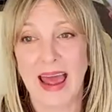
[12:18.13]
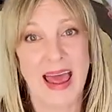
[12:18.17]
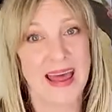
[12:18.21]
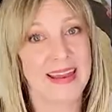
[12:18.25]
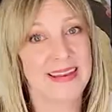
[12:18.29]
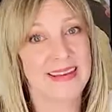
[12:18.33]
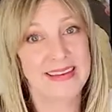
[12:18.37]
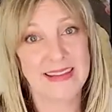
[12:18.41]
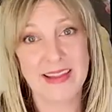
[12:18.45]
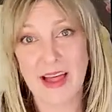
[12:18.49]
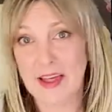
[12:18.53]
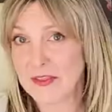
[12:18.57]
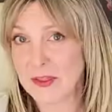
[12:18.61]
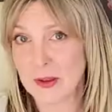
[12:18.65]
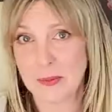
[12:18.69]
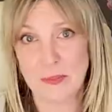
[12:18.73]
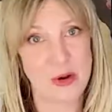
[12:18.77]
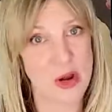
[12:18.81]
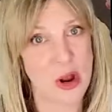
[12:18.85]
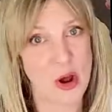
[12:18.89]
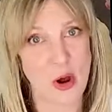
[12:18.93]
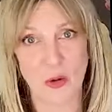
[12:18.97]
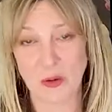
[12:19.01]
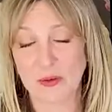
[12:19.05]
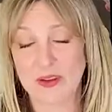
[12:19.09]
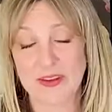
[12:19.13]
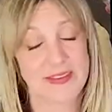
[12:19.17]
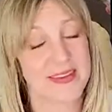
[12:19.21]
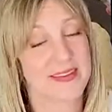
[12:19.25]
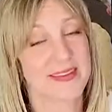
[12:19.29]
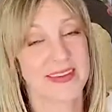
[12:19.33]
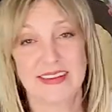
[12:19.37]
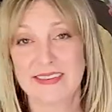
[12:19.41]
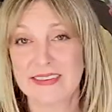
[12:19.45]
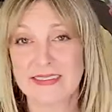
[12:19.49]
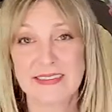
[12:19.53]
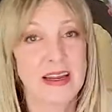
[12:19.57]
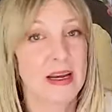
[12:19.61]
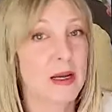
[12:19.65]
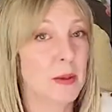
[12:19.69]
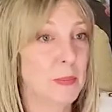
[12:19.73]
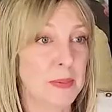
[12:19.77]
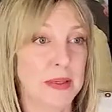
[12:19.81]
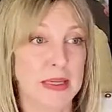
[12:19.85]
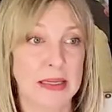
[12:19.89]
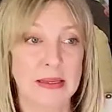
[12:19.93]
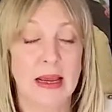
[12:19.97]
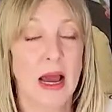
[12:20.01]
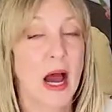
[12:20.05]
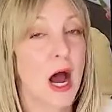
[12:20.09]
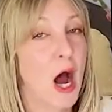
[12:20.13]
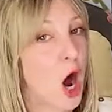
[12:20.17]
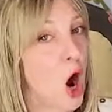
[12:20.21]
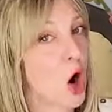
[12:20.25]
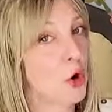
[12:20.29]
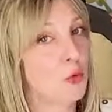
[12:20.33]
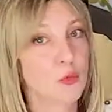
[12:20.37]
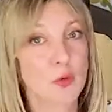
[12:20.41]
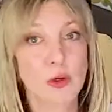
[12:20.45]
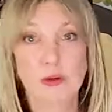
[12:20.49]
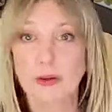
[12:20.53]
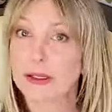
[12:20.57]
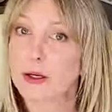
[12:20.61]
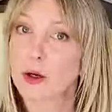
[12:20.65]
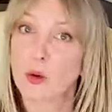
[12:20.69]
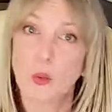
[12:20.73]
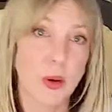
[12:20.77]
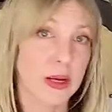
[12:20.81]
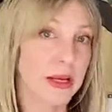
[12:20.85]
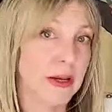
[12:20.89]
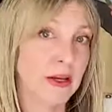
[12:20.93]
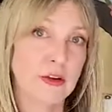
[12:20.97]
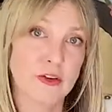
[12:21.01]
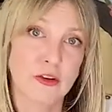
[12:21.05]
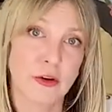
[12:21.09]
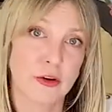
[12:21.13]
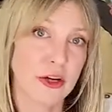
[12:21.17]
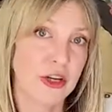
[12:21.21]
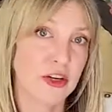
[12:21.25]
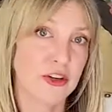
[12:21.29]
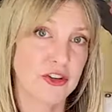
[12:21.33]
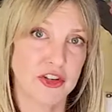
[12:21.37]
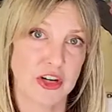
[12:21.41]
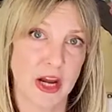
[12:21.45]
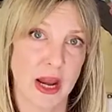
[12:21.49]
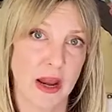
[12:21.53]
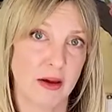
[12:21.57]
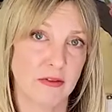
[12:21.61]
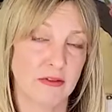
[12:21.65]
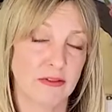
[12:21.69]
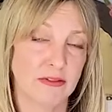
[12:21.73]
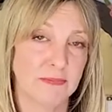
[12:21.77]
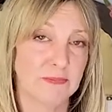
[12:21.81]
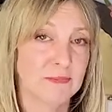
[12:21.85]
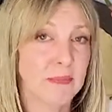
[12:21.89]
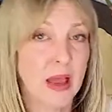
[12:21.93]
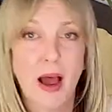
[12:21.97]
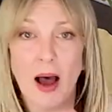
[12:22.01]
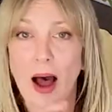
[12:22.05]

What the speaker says: and let them know, listen, this is going to be a really quick and dirty shave.